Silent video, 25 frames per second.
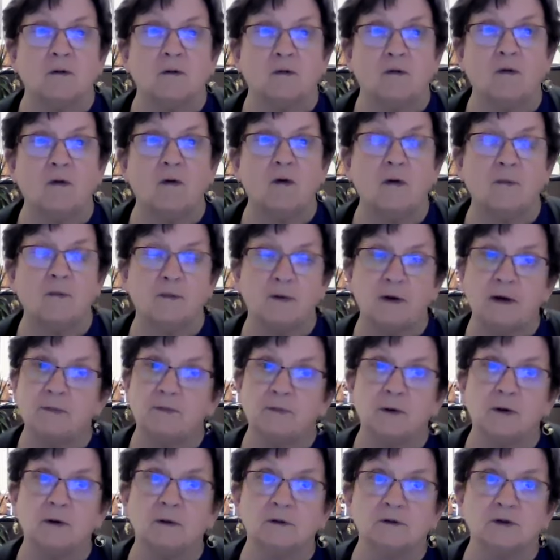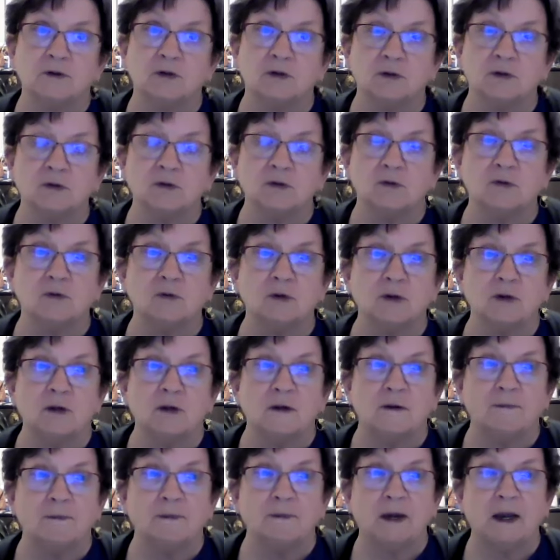for people to
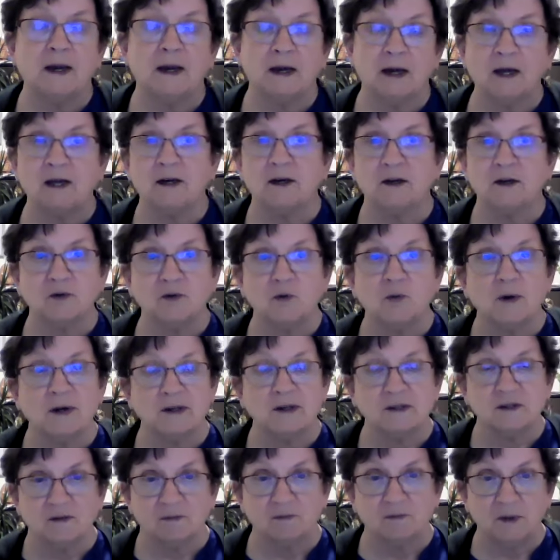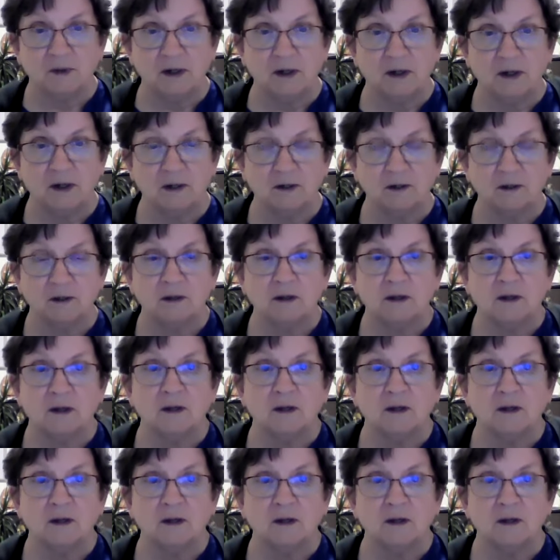take on other ways of being